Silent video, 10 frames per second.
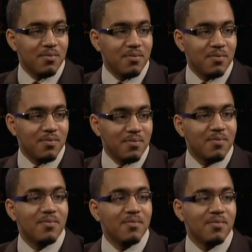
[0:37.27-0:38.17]
age. He is
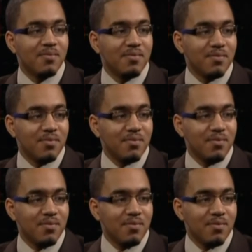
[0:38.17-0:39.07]
now
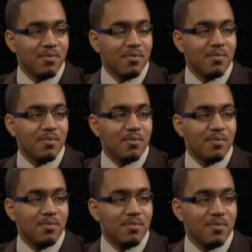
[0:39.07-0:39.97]
19,
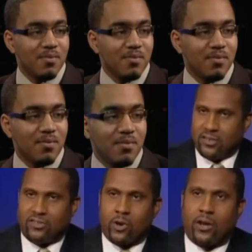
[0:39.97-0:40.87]
graduating from Rice.
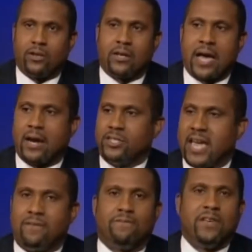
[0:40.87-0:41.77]
He started college
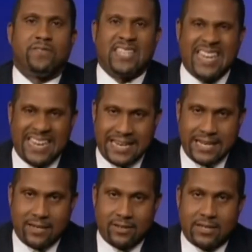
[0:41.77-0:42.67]
at
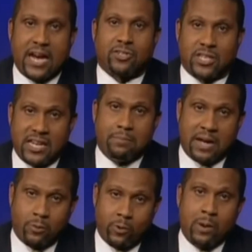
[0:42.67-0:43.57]
15. Dr. King,
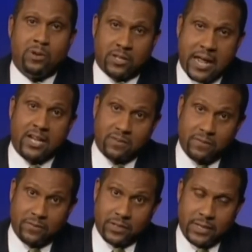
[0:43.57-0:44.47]
by the way, went to college at
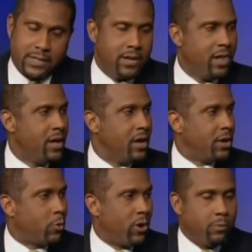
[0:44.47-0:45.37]
15.
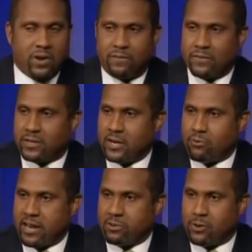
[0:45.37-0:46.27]
Cortlan went at 15,
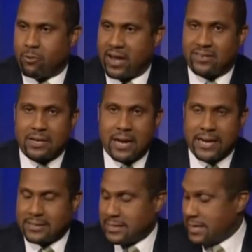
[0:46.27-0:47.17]
graduating Rice at
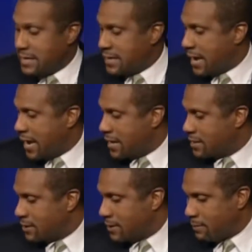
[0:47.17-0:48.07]
19,
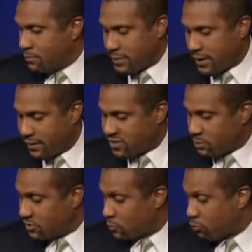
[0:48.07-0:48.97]
and I've just
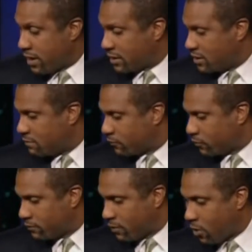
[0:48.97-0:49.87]
been so proud of him
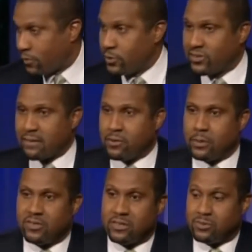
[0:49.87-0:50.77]
for all the years I've
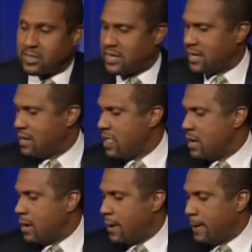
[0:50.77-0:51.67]
known him since he was a kid.
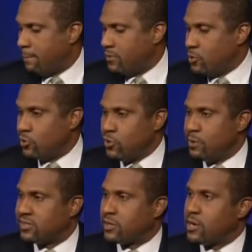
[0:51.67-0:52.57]
You've
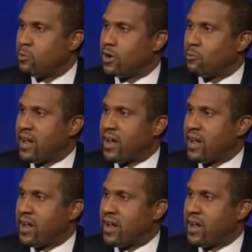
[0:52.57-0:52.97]
been studying what at